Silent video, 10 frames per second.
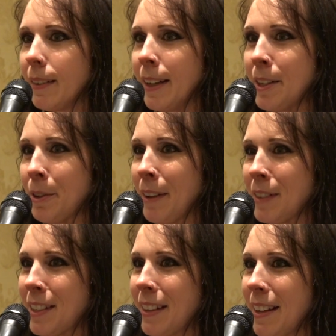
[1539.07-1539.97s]
I do have
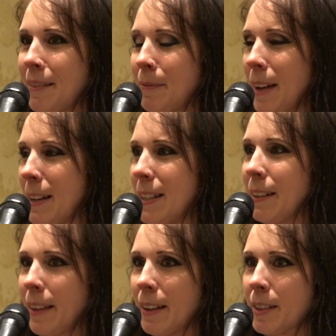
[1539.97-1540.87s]
to say, I need to
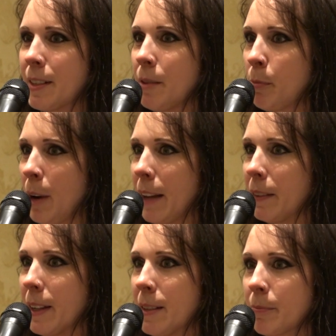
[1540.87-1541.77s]
thank Steve Bradley.